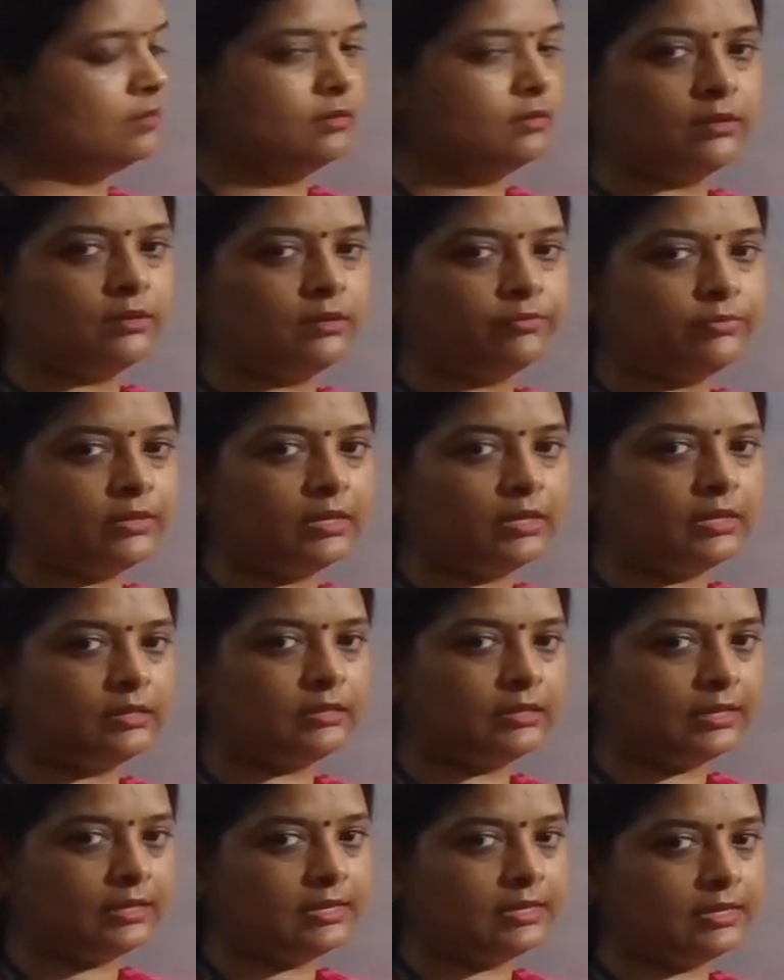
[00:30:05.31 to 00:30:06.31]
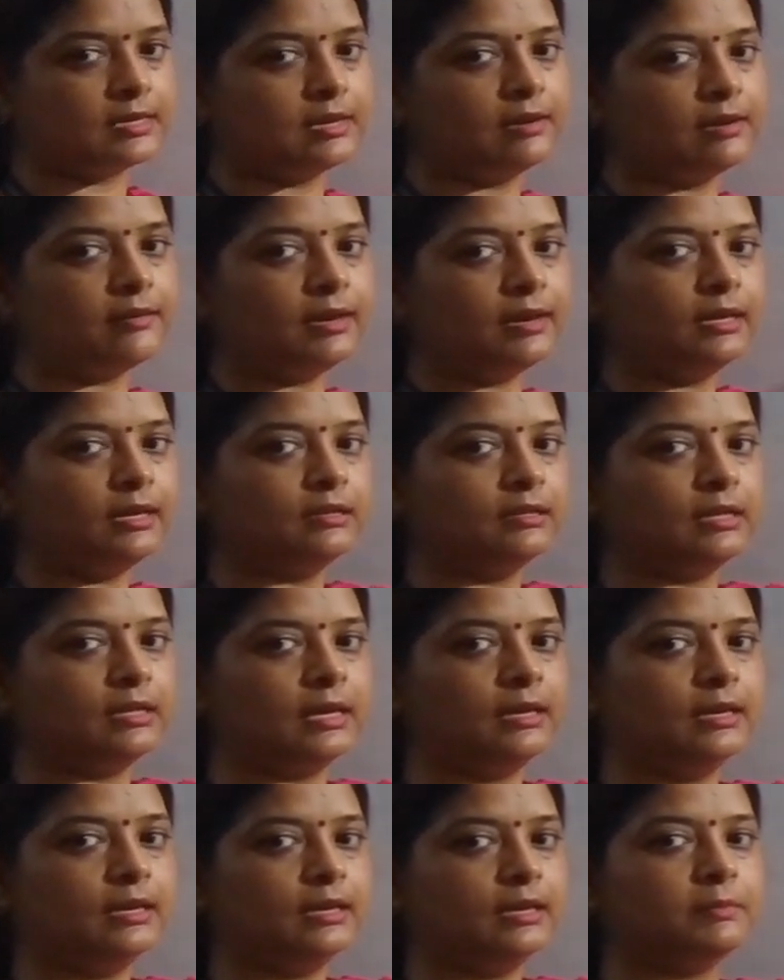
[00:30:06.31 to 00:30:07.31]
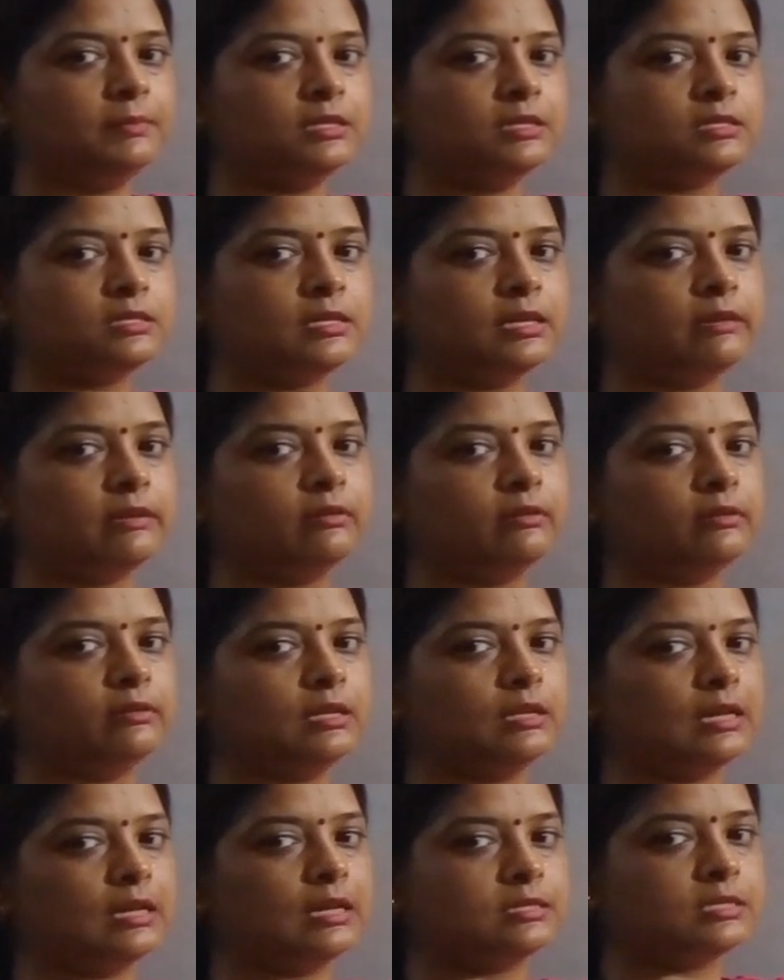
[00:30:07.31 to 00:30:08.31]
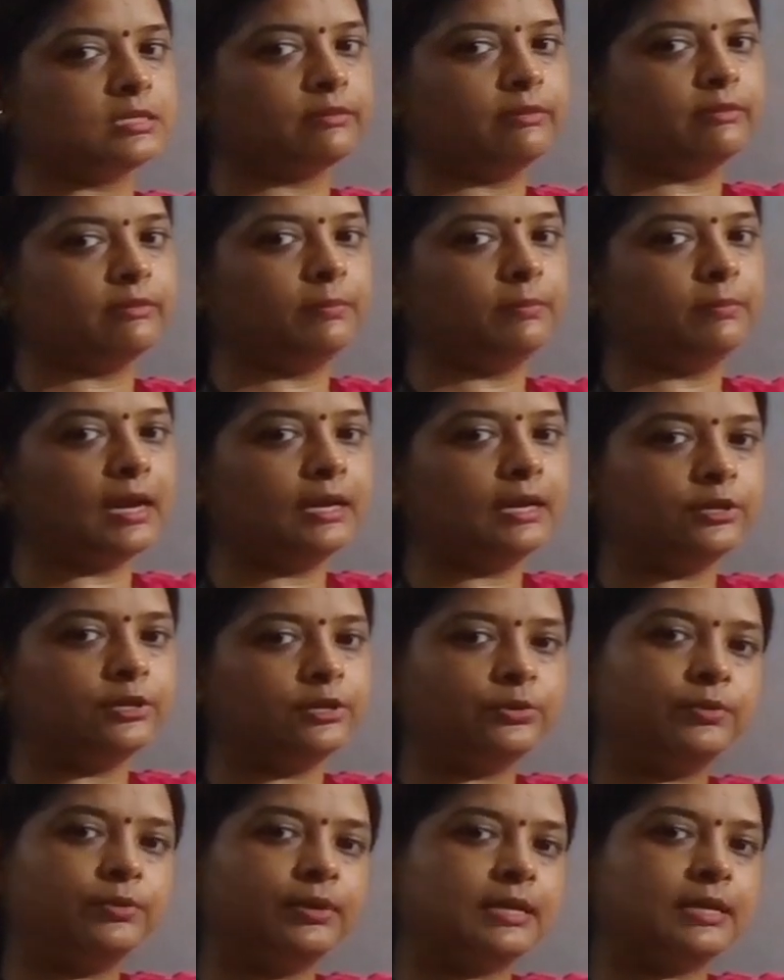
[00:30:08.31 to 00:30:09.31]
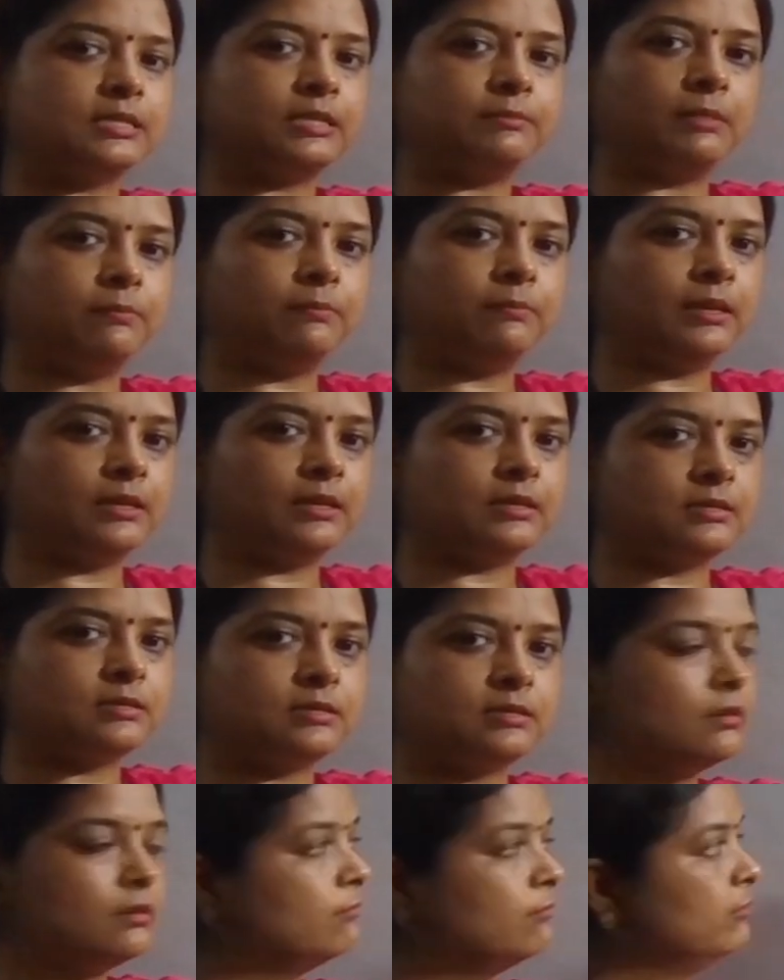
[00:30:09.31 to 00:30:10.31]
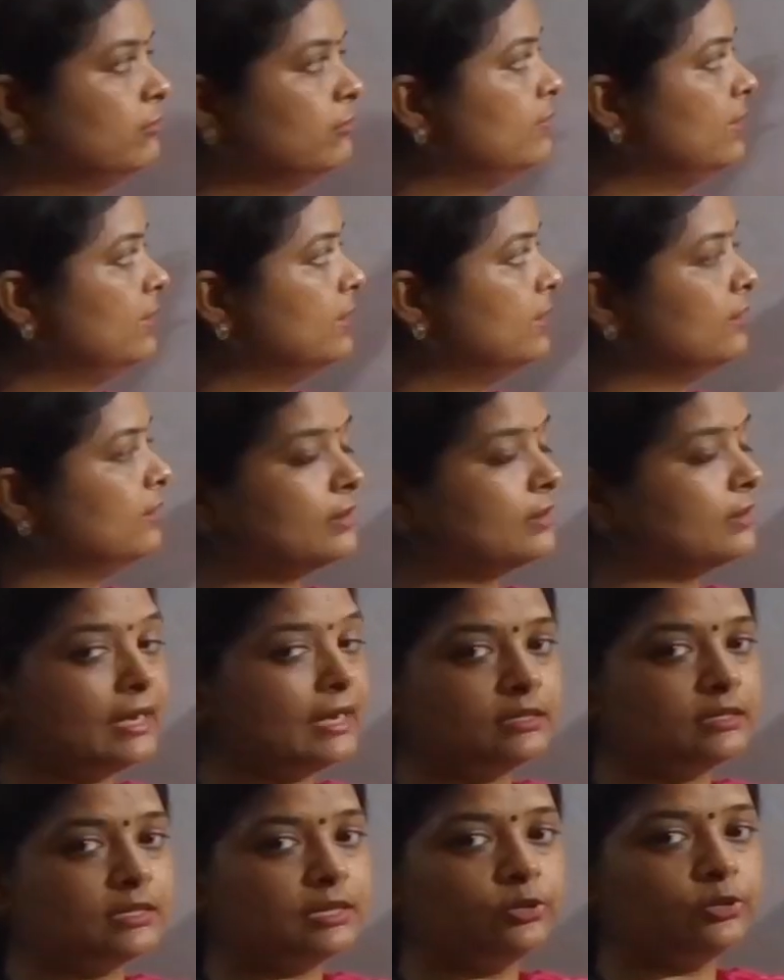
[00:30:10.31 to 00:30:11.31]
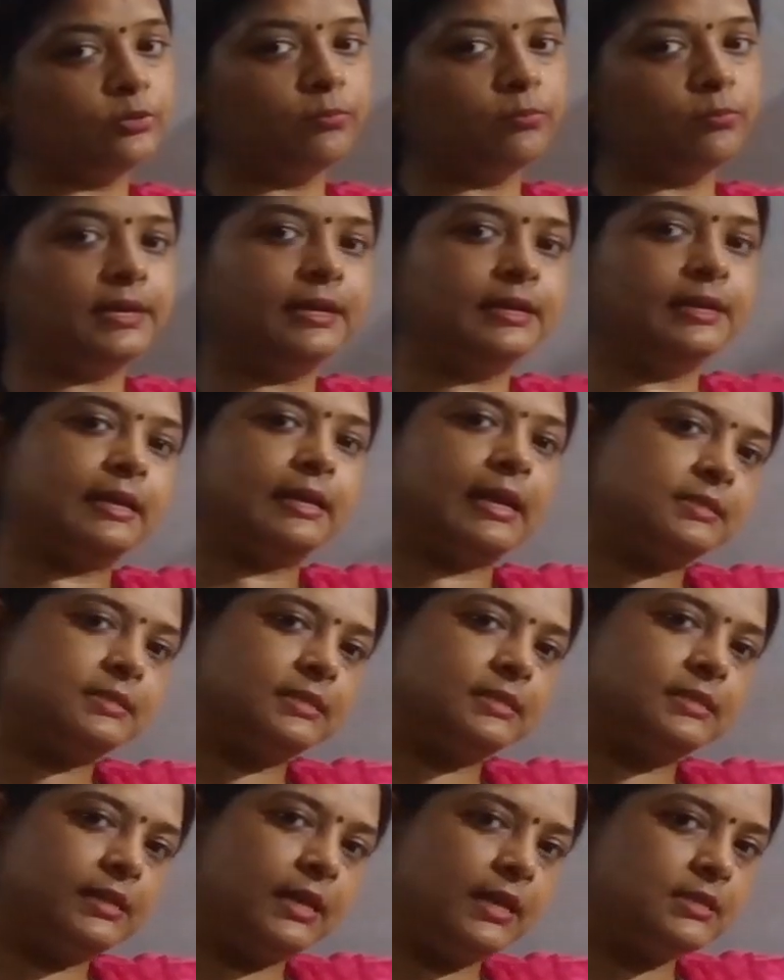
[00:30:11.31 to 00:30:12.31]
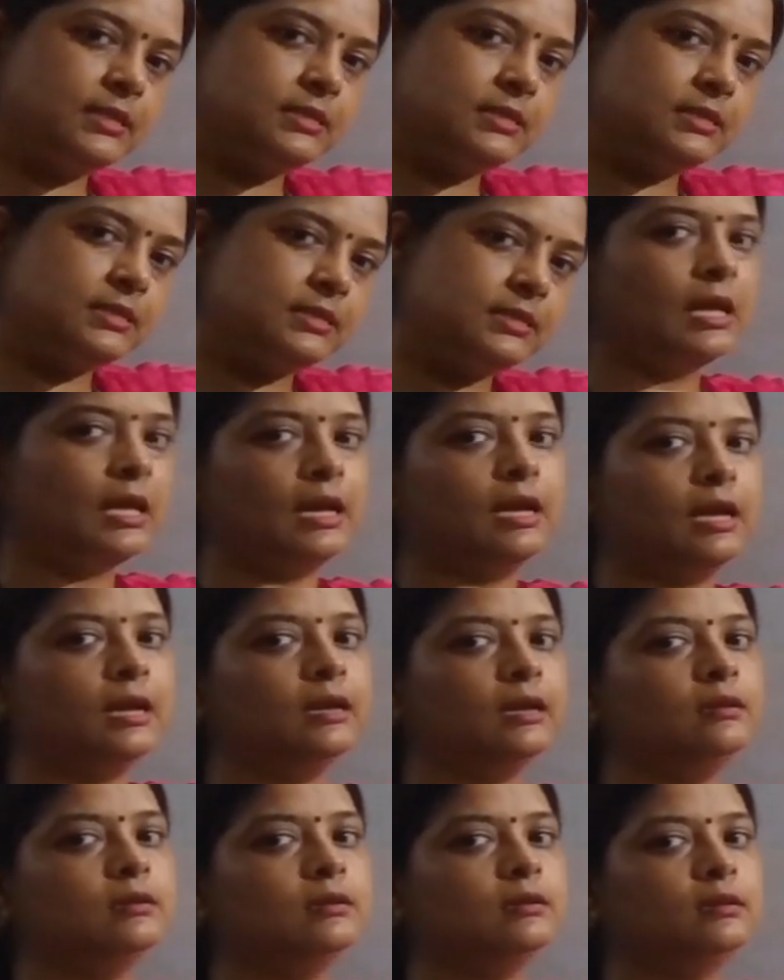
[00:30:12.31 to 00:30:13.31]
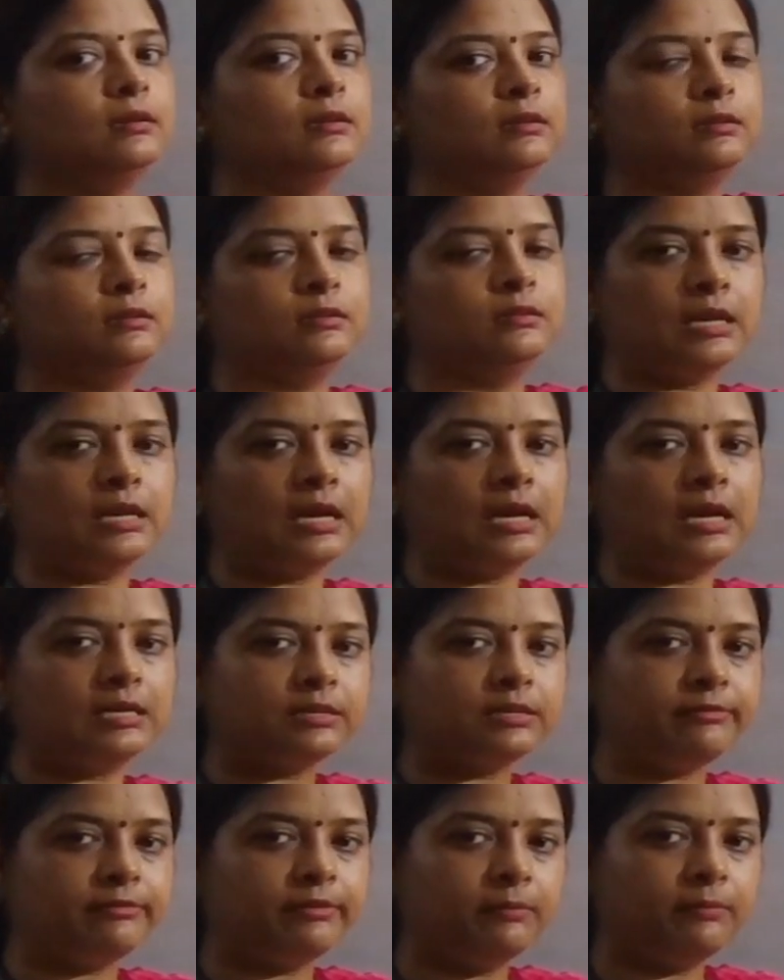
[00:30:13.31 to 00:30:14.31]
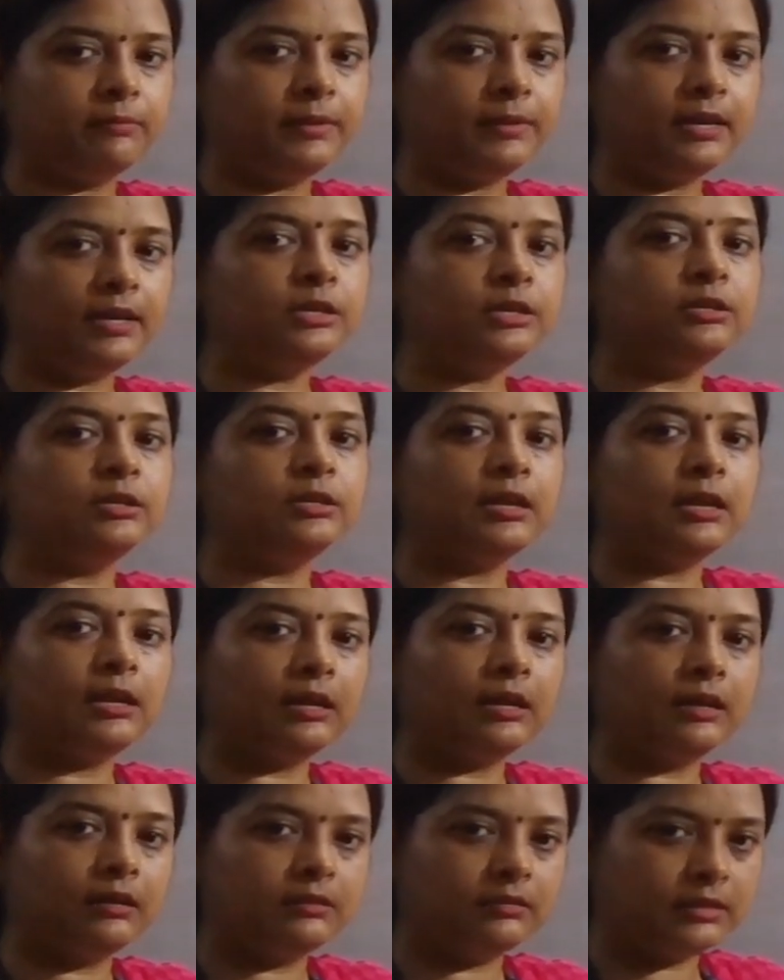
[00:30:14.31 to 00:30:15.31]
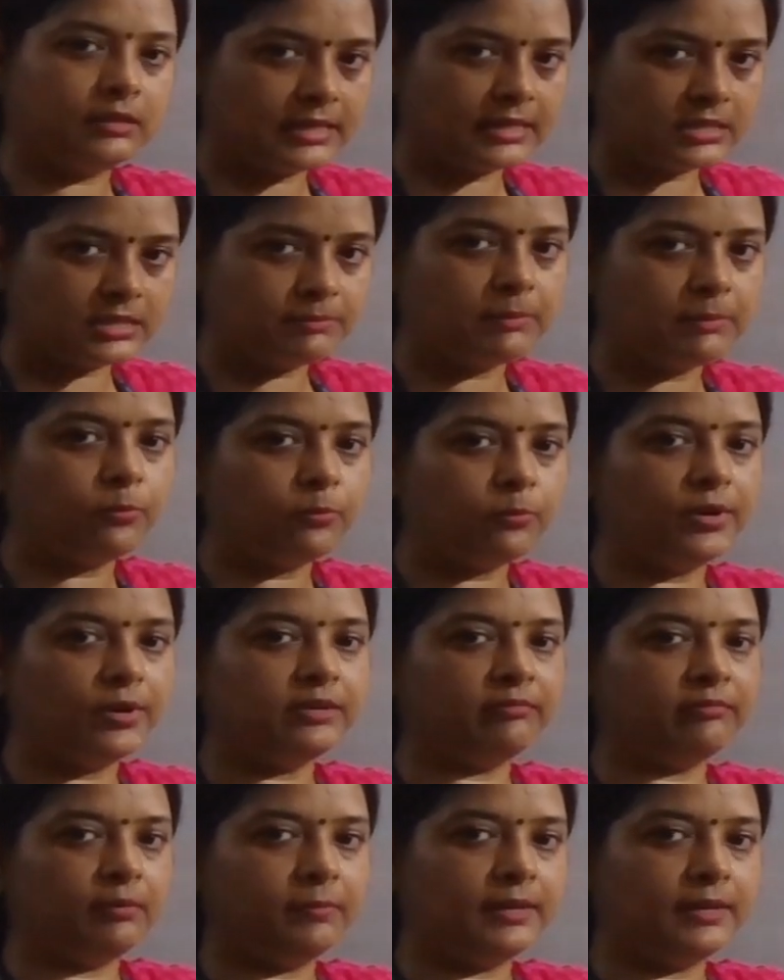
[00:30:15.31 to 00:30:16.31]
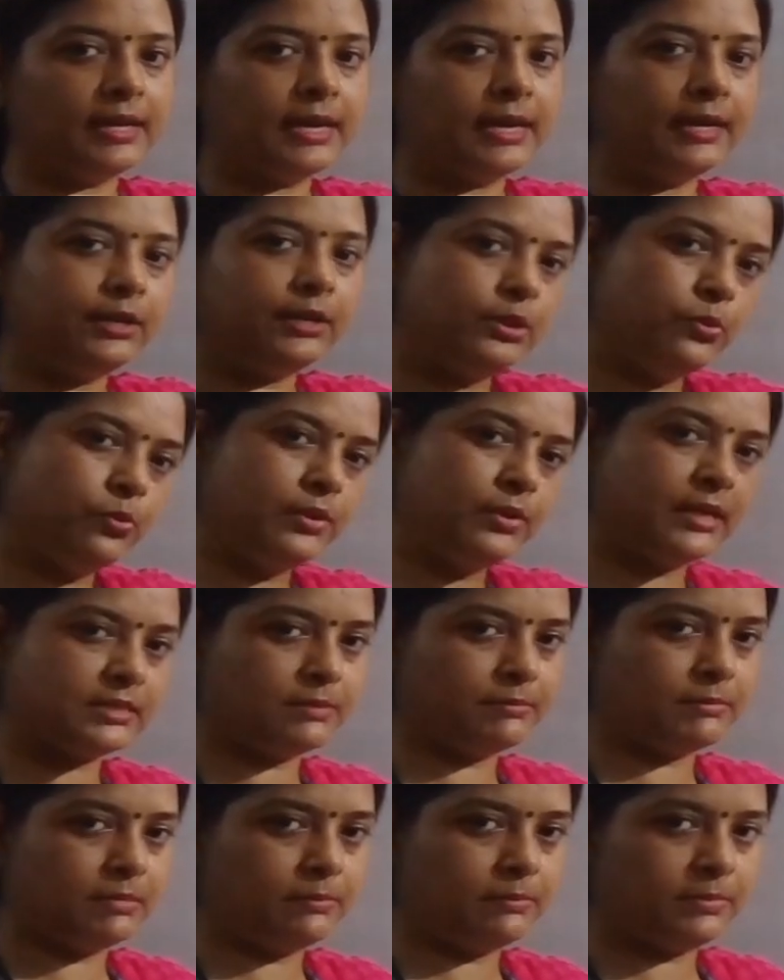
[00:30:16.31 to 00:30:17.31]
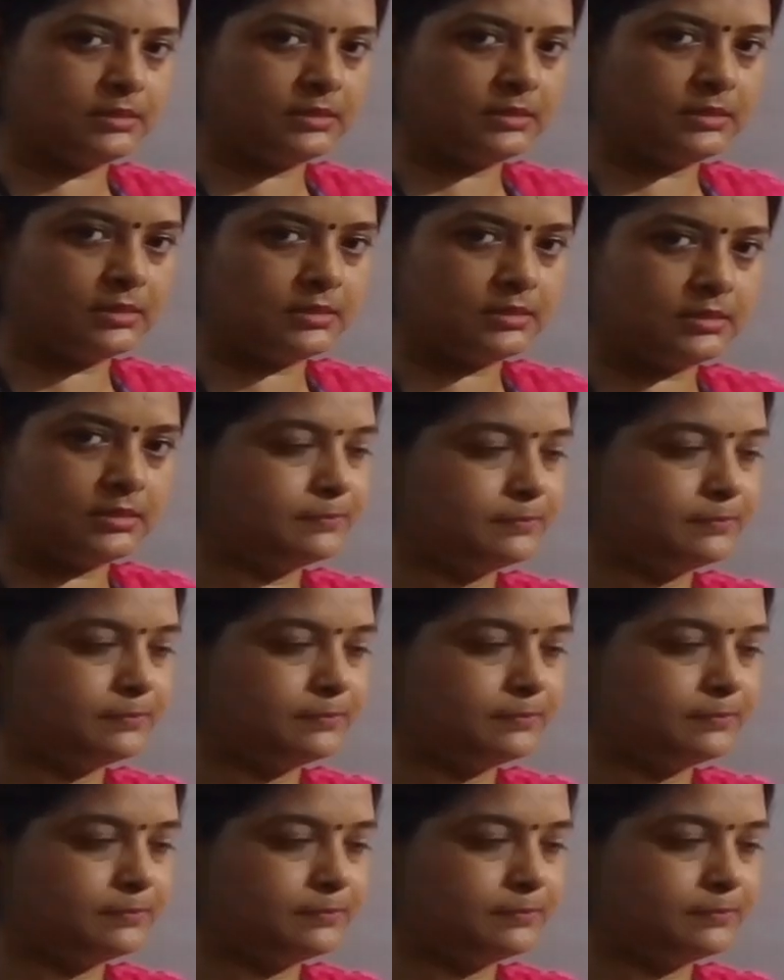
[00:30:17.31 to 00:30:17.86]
If there is 100, then it means the answer will be at 2 decimal place. We will write the numerator as it is and the answer will be in, the decimal point will be at 2 decimal places.